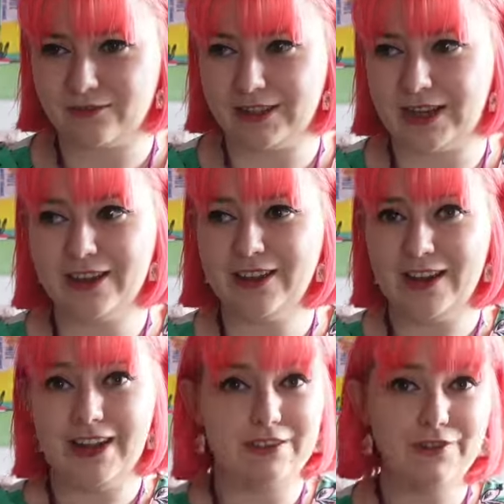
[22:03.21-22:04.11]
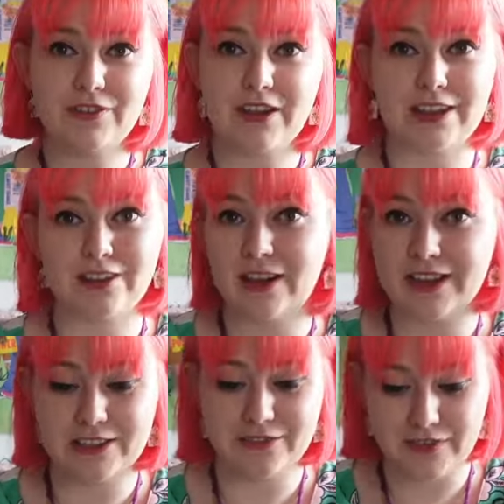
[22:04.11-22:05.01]
Yeah, even for like
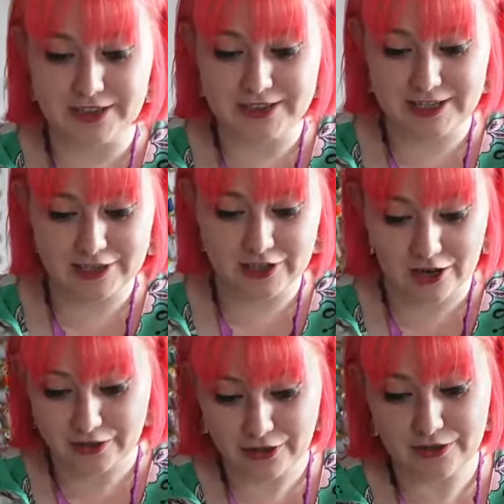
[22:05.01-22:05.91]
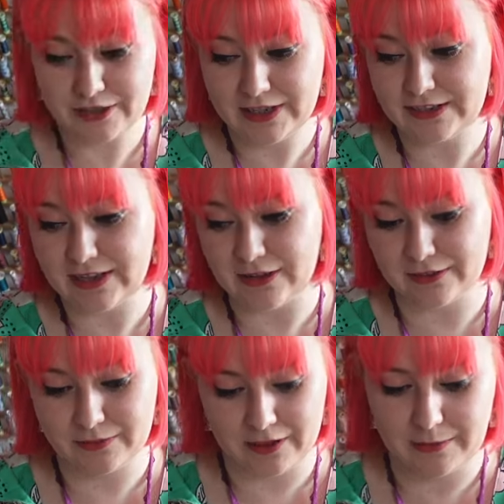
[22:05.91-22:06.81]
nice vintage unused tea
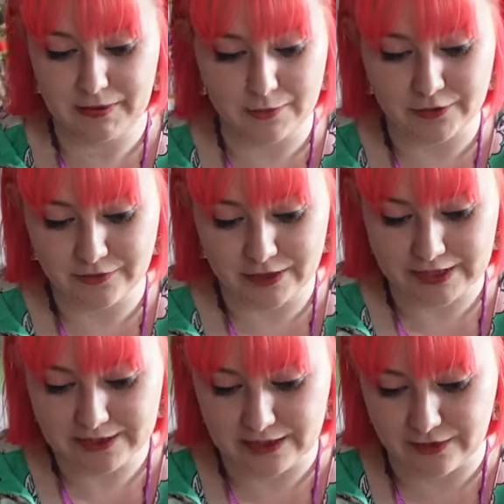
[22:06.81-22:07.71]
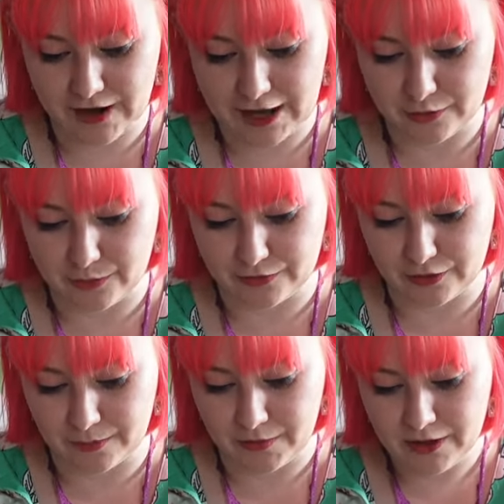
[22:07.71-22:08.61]
towels, like people didn't really see the value of
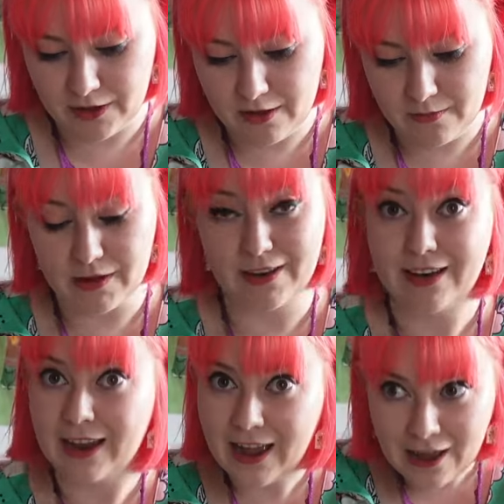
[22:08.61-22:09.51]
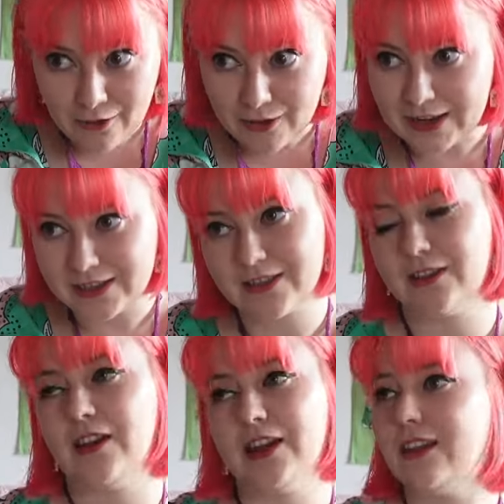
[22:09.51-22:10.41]
them, but now it's
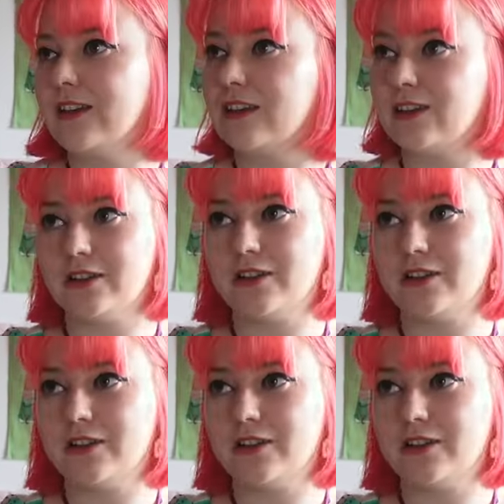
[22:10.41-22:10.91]
like